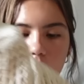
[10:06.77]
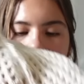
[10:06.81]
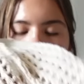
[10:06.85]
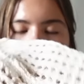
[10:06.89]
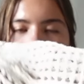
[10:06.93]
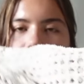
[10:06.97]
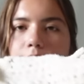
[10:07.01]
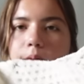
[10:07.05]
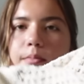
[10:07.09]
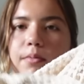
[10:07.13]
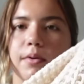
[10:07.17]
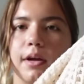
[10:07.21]
I'm
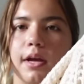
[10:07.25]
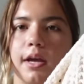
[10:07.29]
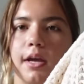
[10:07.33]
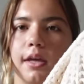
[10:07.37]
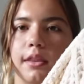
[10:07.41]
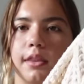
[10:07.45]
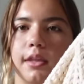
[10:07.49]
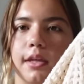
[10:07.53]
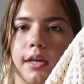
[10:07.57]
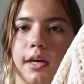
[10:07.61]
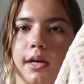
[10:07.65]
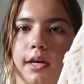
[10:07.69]
going to
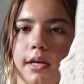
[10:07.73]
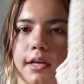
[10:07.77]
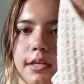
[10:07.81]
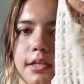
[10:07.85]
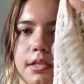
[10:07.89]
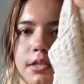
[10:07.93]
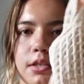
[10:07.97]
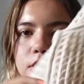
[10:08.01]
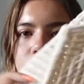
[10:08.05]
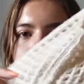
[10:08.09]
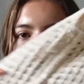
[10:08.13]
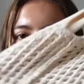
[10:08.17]
bring
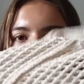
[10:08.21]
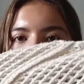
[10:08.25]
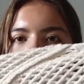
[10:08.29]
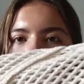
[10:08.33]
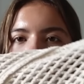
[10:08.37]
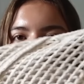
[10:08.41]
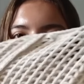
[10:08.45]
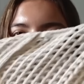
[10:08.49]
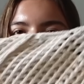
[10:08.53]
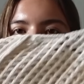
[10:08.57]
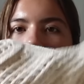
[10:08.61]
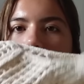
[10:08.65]
this tote
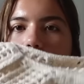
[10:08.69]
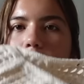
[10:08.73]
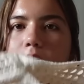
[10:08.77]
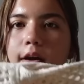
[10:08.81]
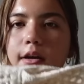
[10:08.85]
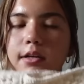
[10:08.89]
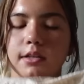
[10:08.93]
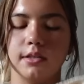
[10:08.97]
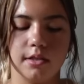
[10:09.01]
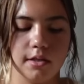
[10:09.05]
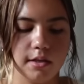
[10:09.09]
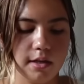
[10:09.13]

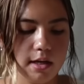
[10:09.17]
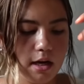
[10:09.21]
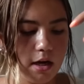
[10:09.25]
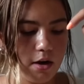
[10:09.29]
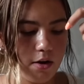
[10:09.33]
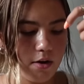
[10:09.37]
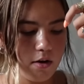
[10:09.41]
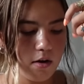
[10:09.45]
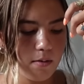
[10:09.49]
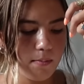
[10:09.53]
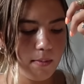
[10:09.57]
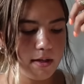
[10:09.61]
bag to
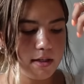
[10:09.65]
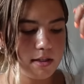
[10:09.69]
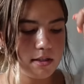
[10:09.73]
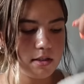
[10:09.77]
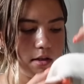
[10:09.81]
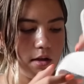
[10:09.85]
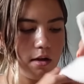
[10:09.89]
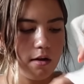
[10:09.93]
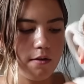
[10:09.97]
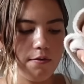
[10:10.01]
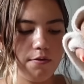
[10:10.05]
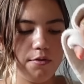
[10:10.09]
carry all my
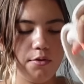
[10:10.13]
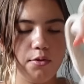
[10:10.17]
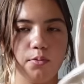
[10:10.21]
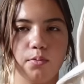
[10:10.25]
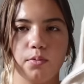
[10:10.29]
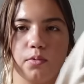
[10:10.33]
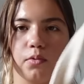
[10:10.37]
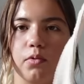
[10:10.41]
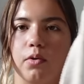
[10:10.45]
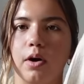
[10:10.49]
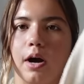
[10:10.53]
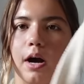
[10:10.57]
stuff
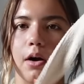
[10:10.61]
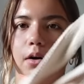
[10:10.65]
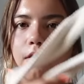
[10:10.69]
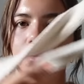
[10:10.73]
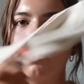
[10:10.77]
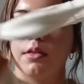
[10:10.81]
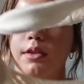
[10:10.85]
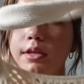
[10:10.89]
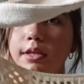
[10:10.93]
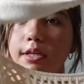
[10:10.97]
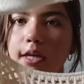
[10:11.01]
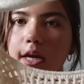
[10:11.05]

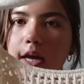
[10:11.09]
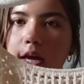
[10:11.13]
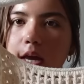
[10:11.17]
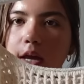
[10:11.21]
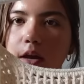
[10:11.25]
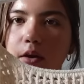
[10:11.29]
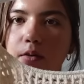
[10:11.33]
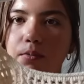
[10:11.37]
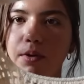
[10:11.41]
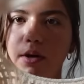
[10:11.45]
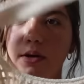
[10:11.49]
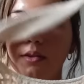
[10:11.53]
throughout the
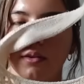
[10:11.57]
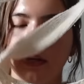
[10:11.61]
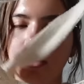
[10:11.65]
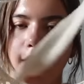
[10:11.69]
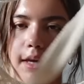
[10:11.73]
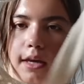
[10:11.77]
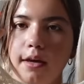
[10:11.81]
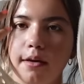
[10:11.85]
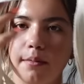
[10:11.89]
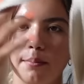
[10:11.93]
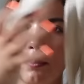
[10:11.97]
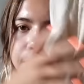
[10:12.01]
day around the
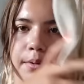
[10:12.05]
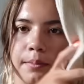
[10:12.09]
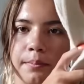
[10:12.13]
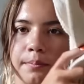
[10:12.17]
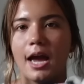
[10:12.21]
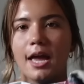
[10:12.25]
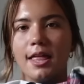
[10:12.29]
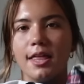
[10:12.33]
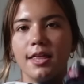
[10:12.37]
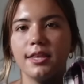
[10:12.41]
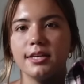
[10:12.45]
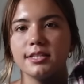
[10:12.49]
camp.
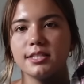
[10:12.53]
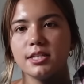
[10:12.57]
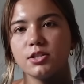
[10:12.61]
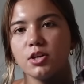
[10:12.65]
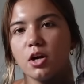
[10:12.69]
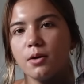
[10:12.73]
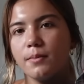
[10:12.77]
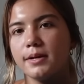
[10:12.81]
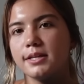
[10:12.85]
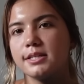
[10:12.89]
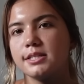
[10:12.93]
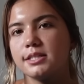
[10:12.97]
And then this is
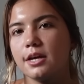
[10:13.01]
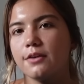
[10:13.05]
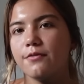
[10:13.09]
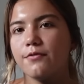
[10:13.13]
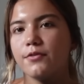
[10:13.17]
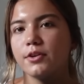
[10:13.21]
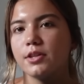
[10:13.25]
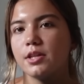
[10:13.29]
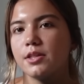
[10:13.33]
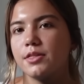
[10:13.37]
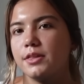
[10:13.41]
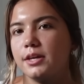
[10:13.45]
all my stuff
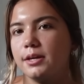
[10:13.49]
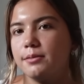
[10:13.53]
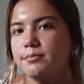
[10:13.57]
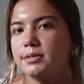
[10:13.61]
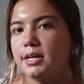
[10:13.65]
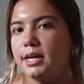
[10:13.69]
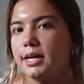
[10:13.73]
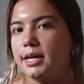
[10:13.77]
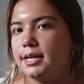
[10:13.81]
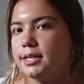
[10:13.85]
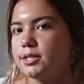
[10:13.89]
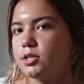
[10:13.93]
for the theme
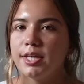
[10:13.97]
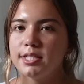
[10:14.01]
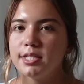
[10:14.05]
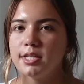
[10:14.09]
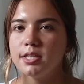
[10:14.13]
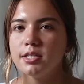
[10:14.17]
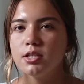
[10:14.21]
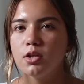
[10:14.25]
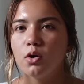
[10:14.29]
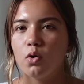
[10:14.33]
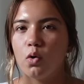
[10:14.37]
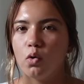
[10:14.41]
days. This
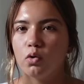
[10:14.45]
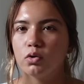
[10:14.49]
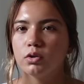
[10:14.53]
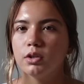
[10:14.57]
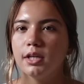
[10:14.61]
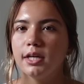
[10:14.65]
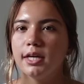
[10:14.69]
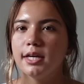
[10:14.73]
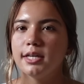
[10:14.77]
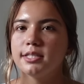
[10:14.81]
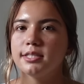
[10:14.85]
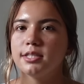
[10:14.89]
is the old
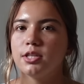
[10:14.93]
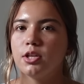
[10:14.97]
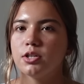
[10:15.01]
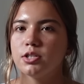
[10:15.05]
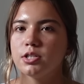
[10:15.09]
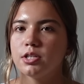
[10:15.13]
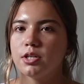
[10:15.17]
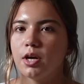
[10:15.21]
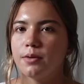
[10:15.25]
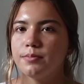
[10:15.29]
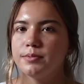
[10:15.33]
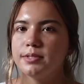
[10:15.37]
list. There's
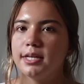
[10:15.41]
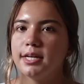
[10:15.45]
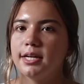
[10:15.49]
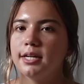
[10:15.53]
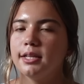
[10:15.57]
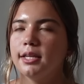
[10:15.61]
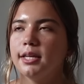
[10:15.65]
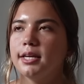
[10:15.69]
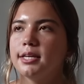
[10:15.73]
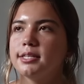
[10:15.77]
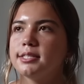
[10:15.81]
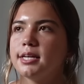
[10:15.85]
an
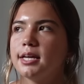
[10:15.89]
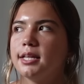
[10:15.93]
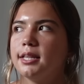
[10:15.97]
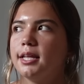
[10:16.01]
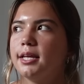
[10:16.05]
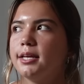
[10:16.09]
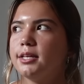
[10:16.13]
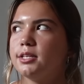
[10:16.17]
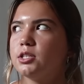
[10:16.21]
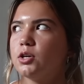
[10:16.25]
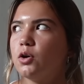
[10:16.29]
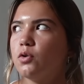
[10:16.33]
updated list, and
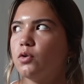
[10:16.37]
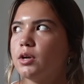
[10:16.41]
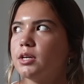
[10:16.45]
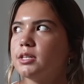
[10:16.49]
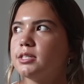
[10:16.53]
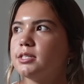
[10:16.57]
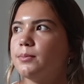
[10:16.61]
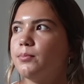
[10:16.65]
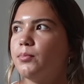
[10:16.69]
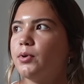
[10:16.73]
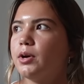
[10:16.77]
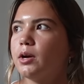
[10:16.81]
they told
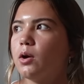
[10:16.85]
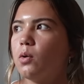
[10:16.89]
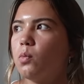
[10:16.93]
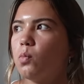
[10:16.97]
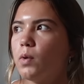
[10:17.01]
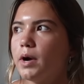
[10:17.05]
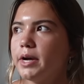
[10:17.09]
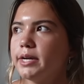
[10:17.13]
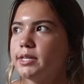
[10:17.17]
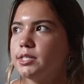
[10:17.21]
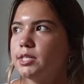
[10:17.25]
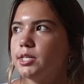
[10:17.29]
us to bring a
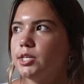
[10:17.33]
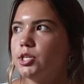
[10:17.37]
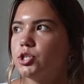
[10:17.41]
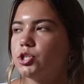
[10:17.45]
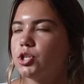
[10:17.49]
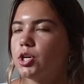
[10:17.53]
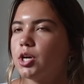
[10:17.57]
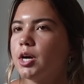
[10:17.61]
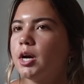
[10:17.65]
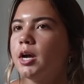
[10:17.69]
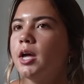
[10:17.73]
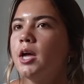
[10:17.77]
white
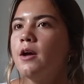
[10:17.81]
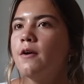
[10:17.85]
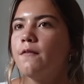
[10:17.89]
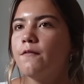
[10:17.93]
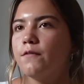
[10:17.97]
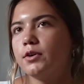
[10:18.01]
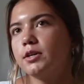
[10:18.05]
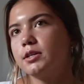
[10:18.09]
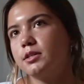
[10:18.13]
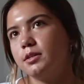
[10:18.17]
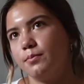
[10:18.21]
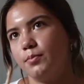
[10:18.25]
t-shirt
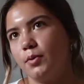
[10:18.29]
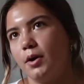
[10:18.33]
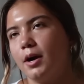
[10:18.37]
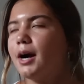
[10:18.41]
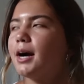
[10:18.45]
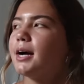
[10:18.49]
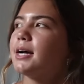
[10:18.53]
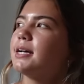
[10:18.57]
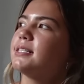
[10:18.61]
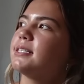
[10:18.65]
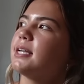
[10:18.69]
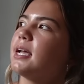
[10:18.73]
for a
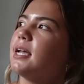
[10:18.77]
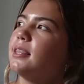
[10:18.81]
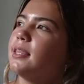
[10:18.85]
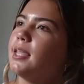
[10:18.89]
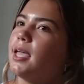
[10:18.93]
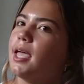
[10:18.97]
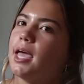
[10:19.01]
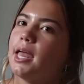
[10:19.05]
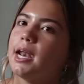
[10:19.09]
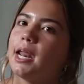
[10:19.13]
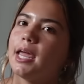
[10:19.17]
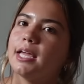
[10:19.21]
surprise and
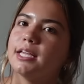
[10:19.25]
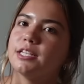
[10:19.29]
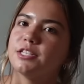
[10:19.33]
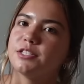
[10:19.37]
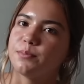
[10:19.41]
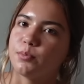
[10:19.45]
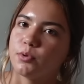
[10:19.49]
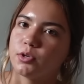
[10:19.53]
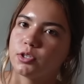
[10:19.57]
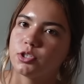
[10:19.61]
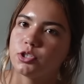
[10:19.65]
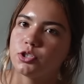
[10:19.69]
then a
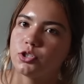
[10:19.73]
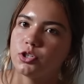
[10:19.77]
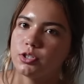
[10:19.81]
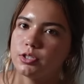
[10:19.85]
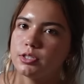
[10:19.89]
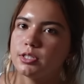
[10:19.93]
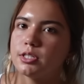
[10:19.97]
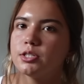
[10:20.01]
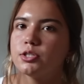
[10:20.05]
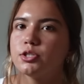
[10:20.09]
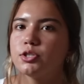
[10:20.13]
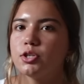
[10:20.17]
sports
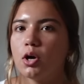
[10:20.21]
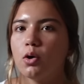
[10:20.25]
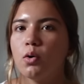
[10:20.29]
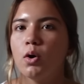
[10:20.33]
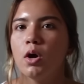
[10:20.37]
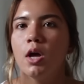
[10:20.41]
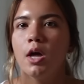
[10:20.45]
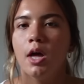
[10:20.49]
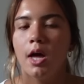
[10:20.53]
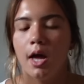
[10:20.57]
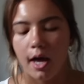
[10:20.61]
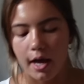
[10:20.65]
jersey. So
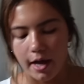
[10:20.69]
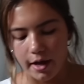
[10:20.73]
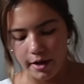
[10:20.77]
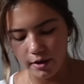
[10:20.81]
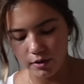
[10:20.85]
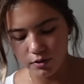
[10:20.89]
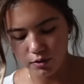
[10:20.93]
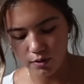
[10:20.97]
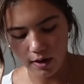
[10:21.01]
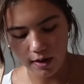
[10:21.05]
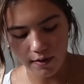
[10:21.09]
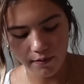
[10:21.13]
I
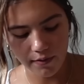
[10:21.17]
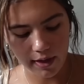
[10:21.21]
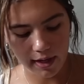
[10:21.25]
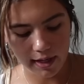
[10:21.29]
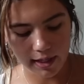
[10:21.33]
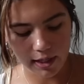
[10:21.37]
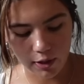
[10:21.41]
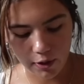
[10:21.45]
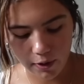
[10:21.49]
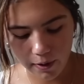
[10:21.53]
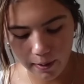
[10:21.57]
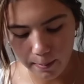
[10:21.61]
also have
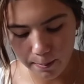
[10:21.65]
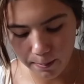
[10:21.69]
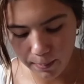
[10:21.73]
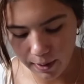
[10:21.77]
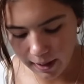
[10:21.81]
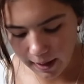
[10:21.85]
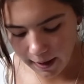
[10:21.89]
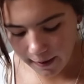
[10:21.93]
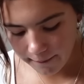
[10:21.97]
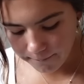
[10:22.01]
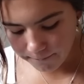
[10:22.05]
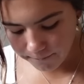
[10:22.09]
that here.
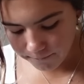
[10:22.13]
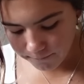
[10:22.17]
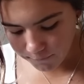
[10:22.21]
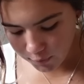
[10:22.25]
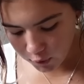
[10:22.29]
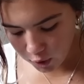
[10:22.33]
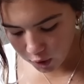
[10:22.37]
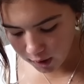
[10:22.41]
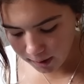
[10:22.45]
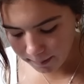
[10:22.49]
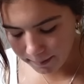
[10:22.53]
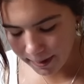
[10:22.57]
But
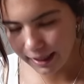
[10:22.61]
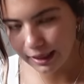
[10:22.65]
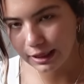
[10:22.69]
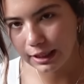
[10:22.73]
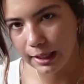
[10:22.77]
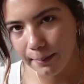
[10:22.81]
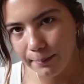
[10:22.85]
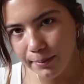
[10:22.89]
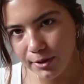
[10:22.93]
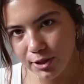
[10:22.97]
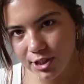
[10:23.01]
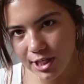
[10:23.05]
for my
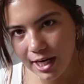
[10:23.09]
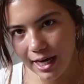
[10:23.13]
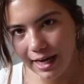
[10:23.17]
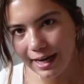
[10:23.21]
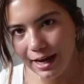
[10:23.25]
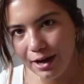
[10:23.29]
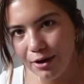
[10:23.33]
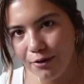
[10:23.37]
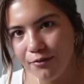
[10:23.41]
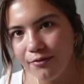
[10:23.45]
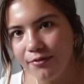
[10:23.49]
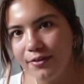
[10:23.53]
lumberjack
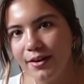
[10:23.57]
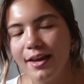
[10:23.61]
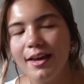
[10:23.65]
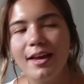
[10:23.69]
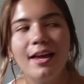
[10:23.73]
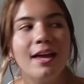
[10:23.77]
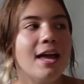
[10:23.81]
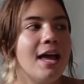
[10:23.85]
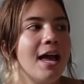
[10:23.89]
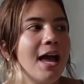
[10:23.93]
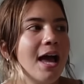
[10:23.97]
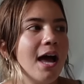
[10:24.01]
outfit,
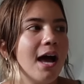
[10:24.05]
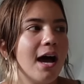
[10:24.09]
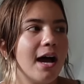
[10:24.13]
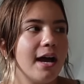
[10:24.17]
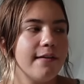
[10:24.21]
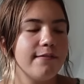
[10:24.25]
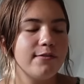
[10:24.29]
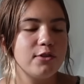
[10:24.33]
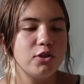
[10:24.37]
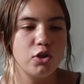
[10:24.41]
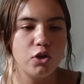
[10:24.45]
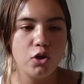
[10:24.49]
I
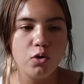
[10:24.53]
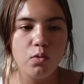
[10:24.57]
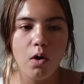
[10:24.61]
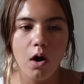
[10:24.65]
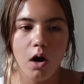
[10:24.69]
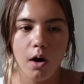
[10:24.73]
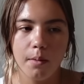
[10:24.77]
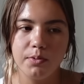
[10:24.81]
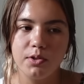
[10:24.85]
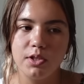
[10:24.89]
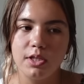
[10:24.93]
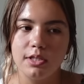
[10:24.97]
have two
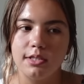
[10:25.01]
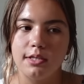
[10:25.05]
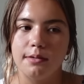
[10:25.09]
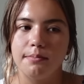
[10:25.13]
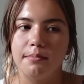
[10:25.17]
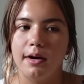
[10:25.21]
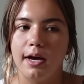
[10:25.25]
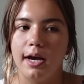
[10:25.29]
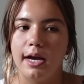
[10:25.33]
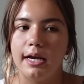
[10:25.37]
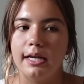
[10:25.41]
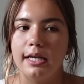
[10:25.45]
options in
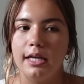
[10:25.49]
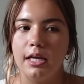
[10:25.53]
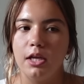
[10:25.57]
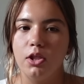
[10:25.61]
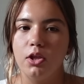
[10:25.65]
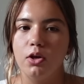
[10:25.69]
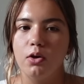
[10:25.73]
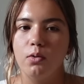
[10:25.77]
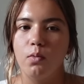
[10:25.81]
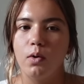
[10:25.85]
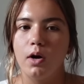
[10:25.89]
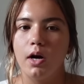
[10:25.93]
mind.
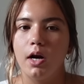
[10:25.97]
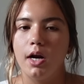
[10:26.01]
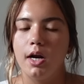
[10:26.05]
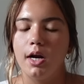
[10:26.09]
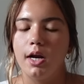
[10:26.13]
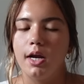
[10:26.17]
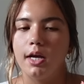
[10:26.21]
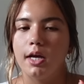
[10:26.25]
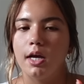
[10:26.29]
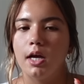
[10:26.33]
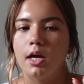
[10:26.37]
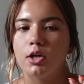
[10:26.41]
Either
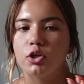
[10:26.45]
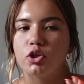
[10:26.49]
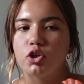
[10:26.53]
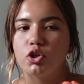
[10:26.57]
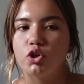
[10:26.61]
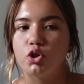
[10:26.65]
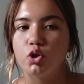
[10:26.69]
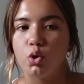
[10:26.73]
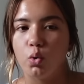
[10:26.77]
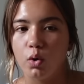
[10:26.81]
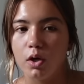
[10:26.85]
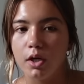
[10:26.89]
wearing
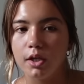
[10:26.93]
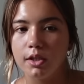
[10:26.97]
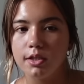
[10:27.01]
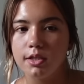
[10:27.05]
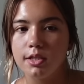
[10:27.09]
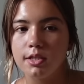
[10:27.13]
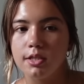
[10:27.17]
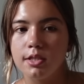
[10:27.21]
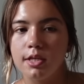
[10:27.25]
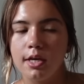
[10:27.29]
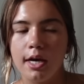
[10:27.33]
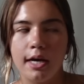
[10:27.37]

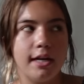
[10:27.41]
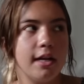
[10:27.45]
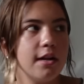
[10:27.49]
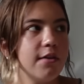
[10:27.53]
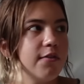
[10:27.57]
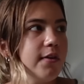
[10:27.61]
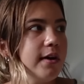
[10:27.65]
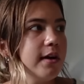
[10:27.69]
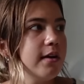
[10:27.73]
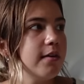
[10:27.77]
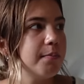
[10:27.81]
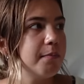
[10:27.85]
shorts. I need to
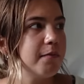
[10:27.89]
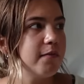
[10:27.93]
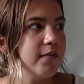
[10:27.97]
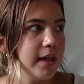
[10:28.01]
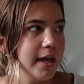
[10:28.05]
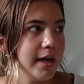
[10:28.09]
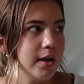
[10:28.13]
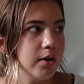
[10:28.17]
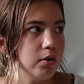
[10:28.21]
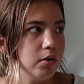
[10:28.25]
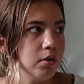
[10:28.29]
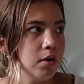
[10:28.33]
find a
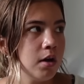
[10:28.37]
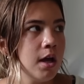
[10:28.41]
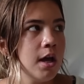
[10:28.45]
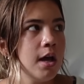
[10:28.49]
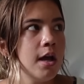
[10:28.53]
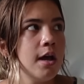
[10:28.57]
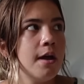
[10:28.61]
flannel.